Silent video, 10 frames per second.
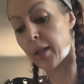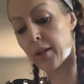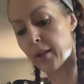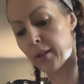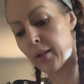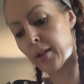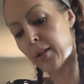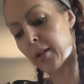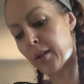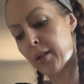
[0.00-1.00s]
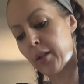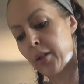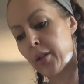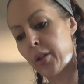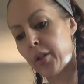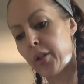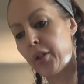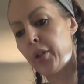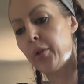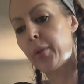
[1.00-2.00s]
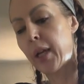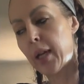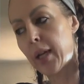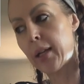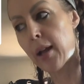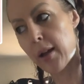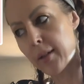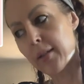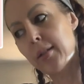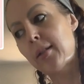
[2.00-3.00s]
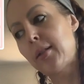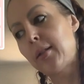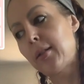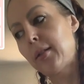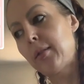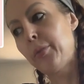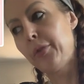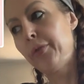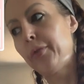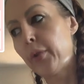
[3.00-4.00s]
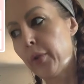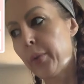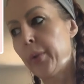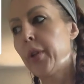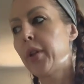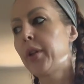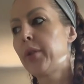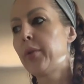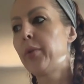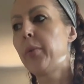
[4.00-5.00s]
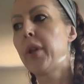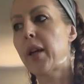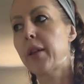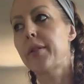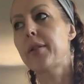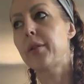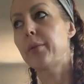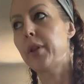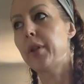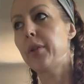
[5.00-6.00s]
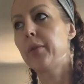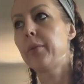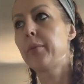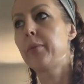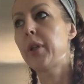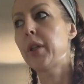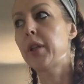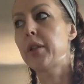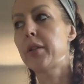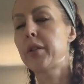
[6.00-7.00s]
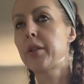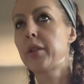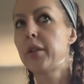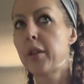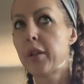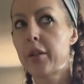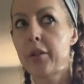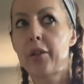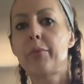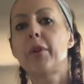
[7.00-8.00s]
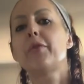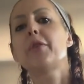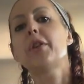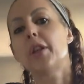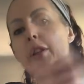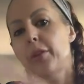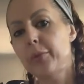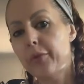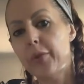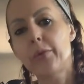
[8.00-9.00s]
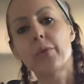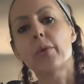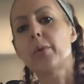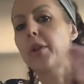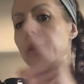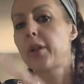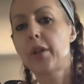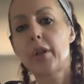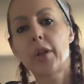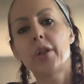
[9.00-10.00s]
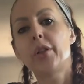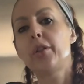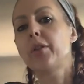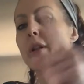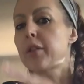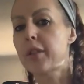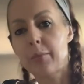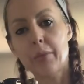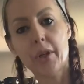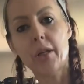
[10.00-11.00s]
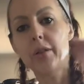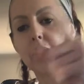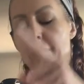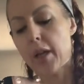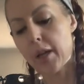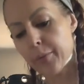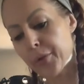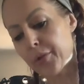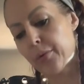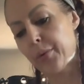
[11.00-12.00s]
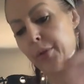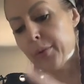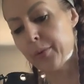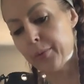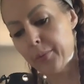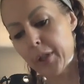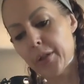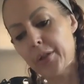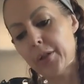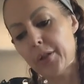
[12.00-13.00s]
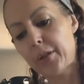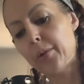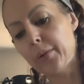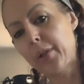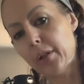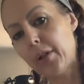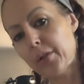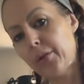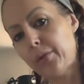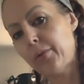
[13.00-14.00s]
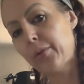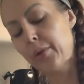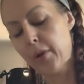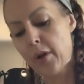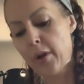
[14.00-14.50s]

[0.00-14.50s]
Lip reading: anything. You cannot move forward with that still with you, because though you may feel like you're moving forward, you're in the same place. You're in a hamster wheel because you're still holding on to